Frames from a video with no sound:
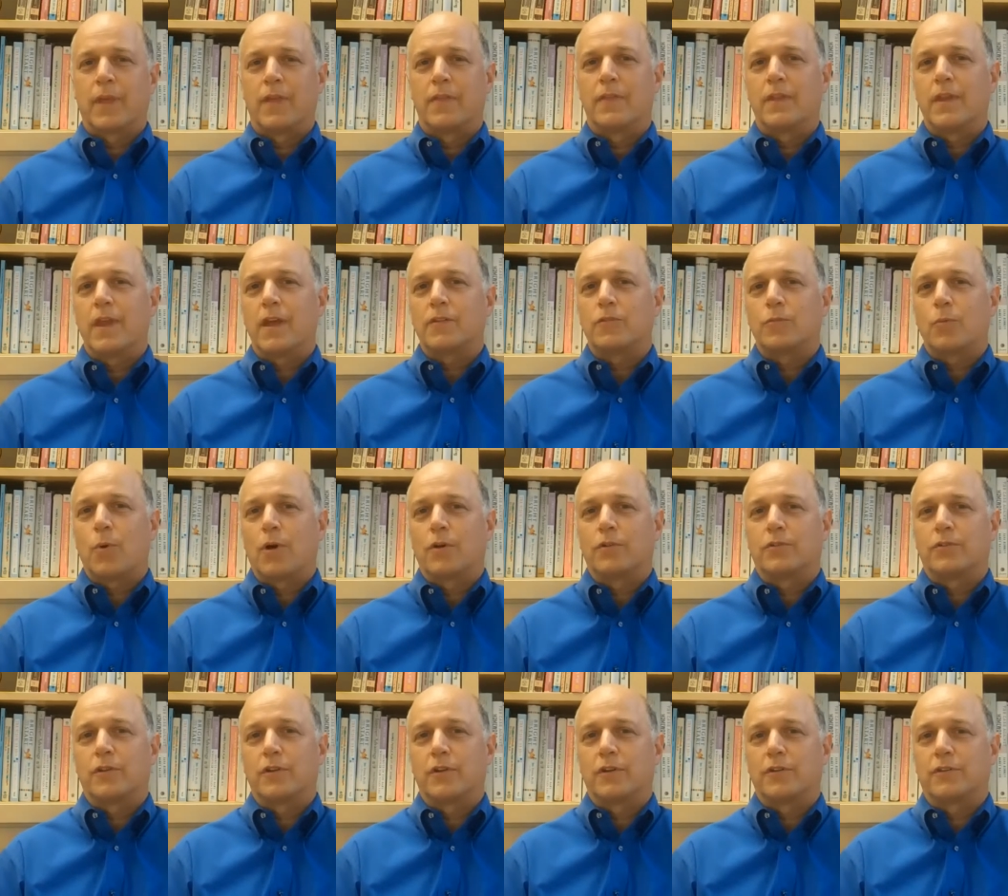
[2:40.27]
The next
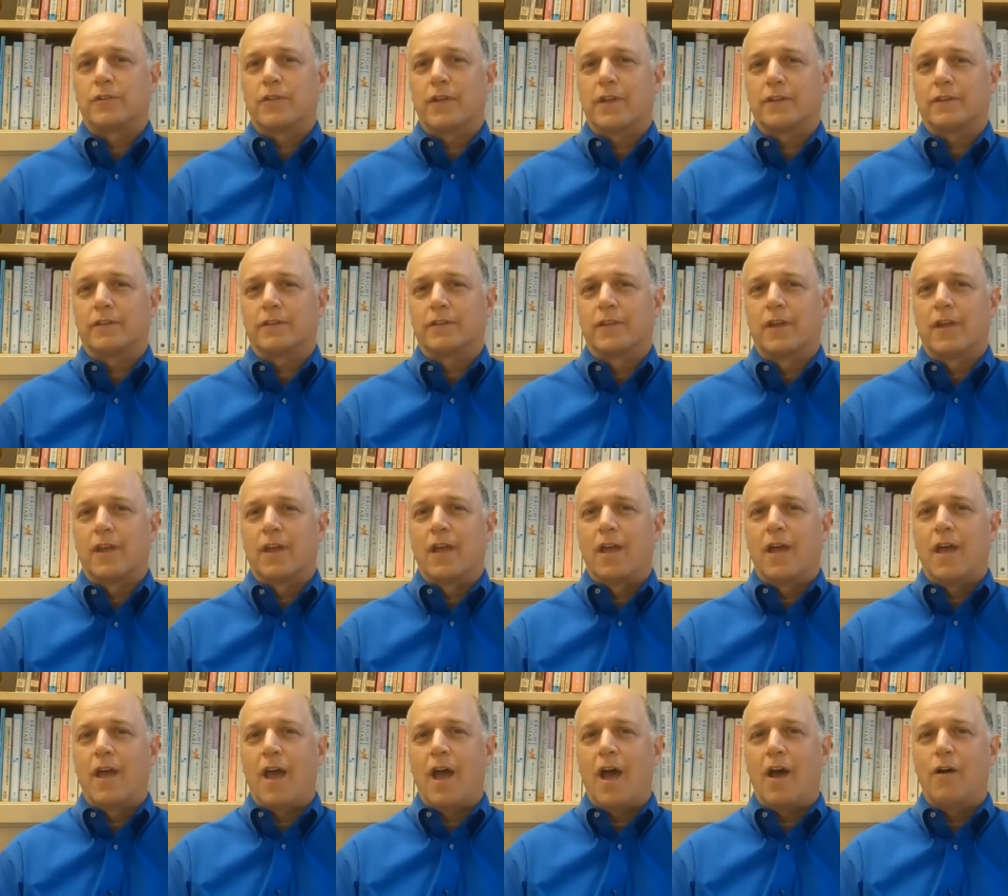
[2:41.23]
question is this.
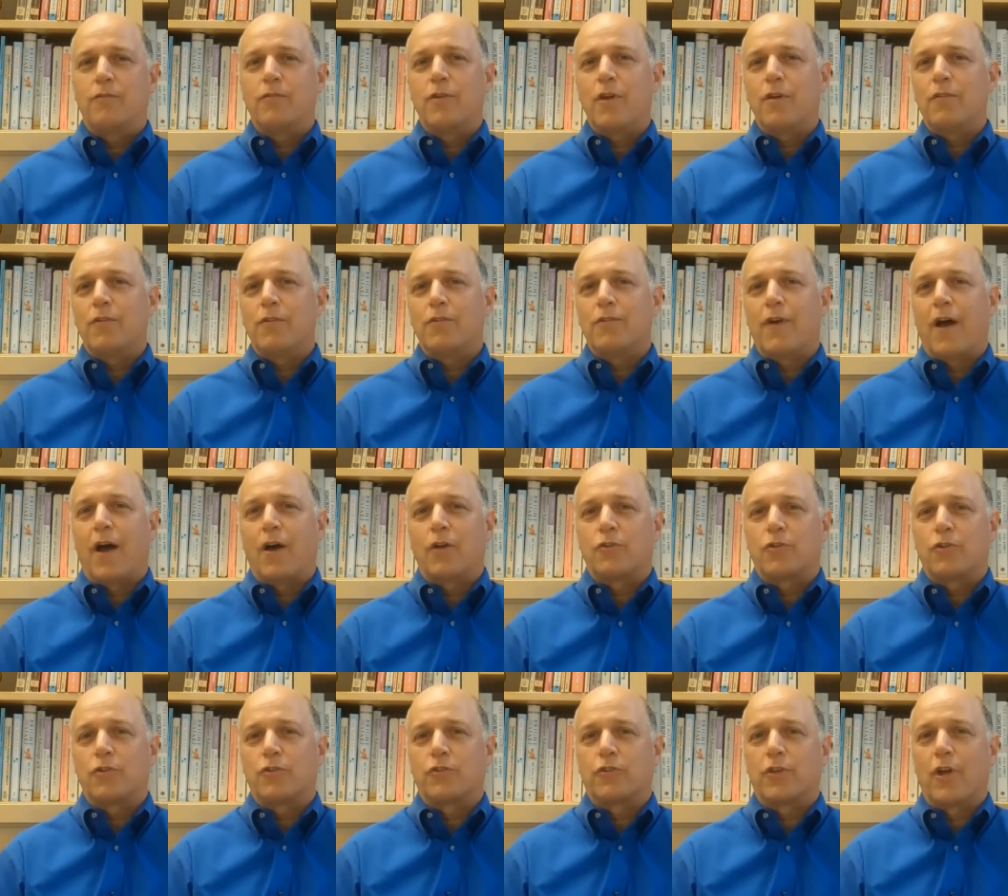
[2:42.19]
Have you ever found
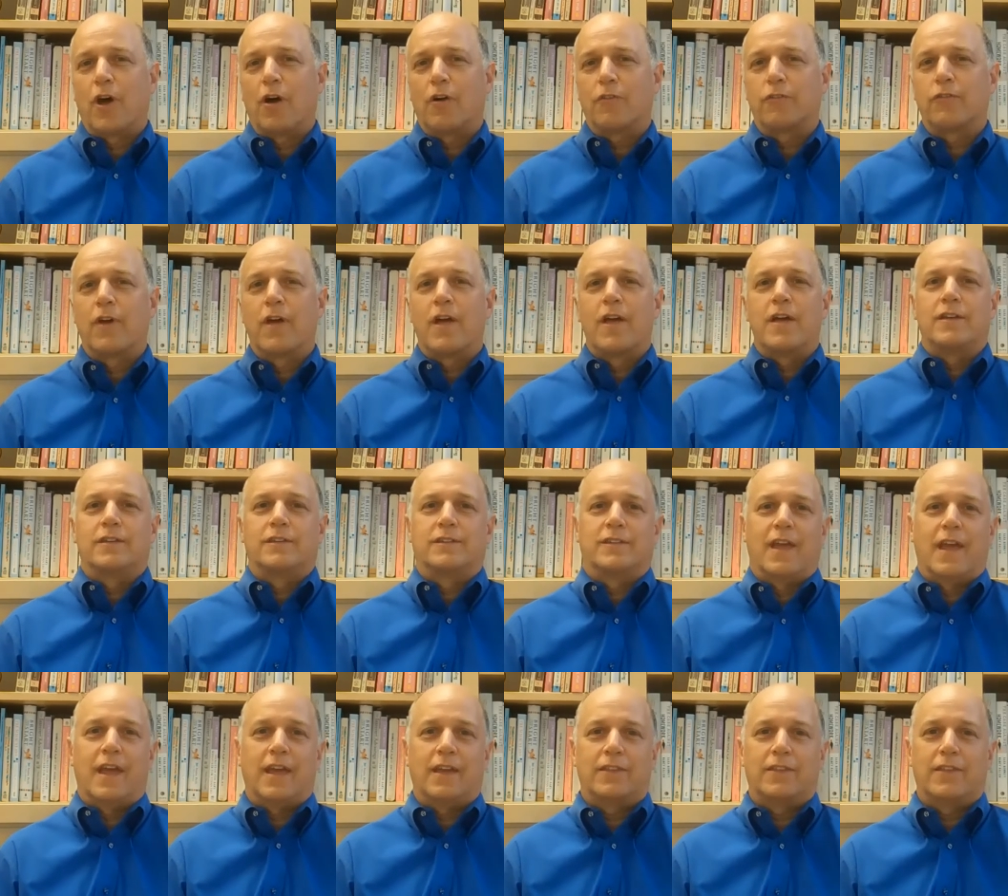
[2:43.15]
yourself
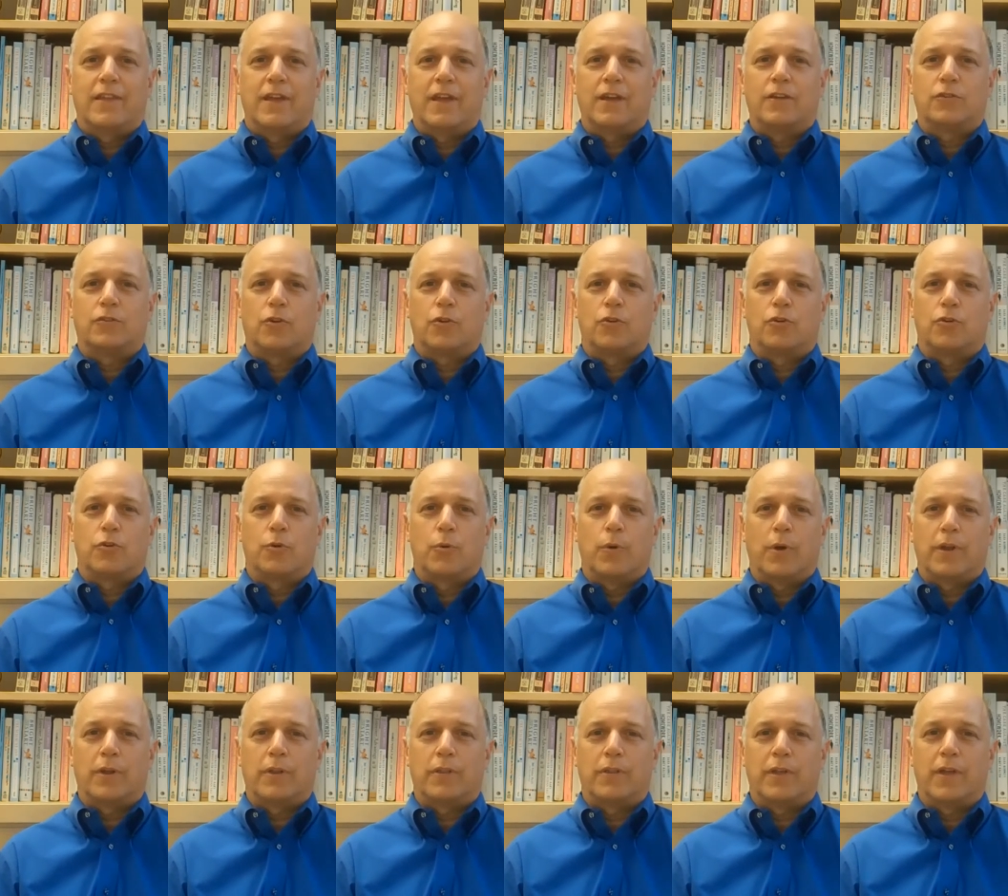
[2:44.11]
saying things or
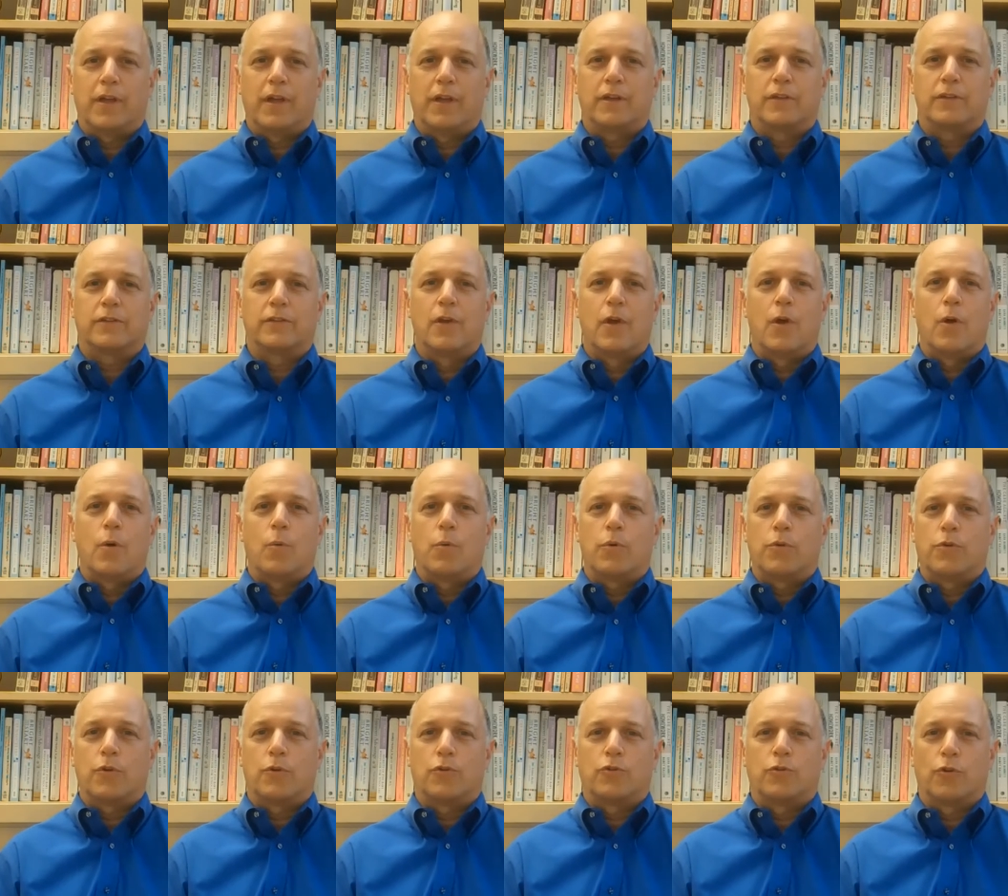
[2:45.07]
doing things
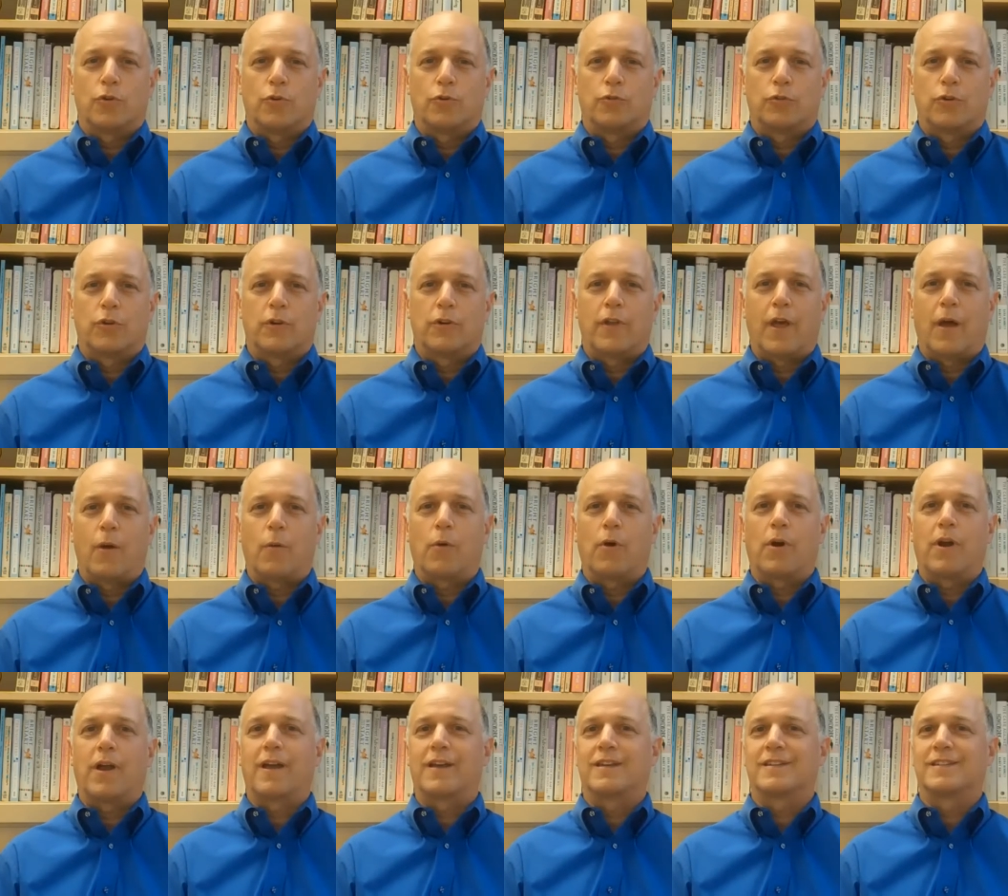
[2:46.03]
with your children that were
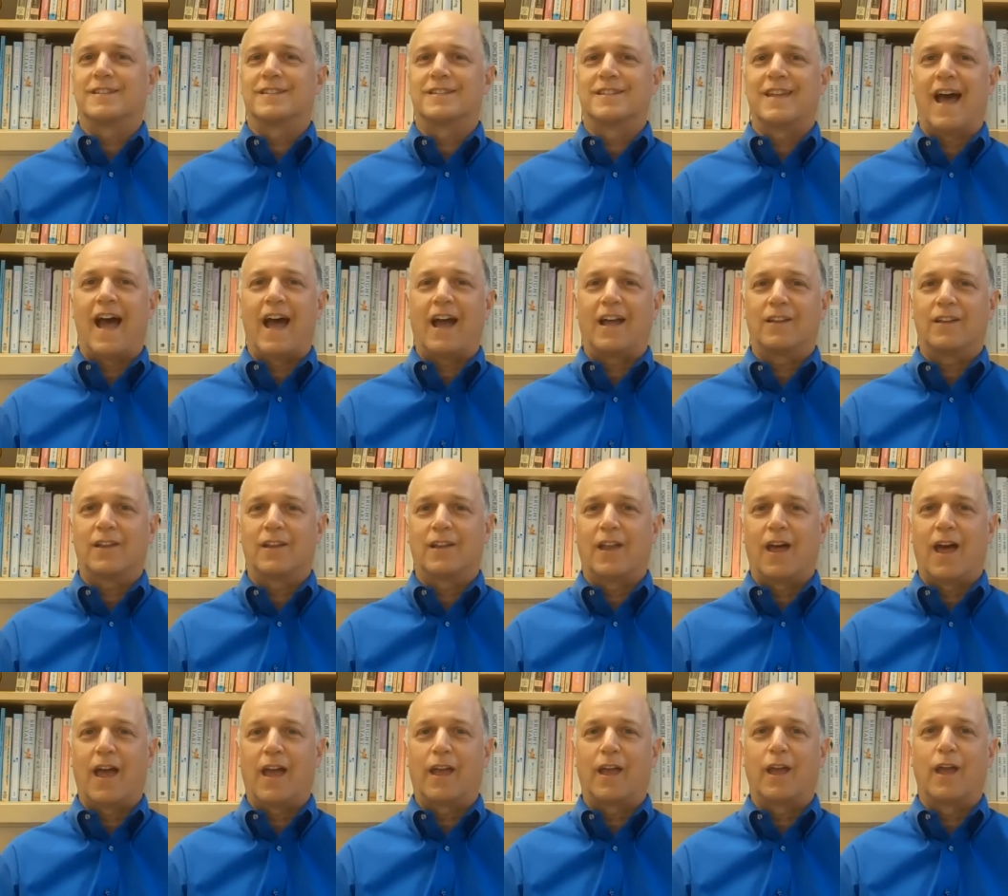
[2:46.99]
exactly
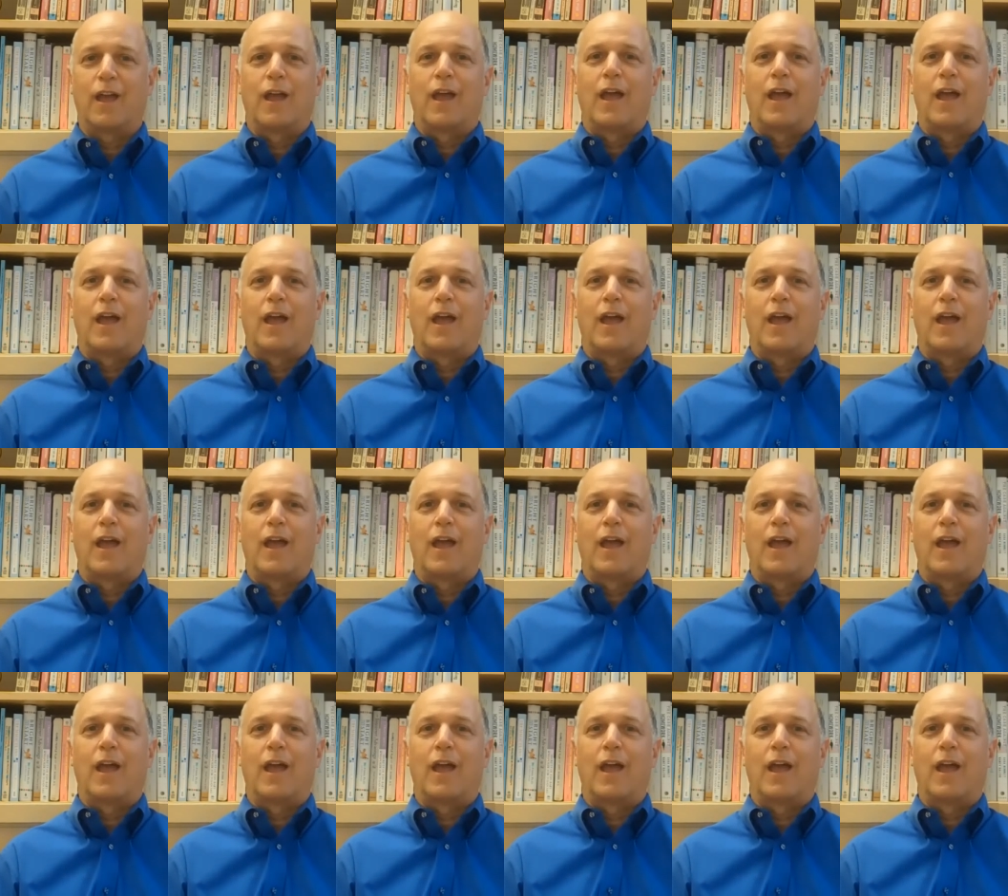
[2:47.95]
like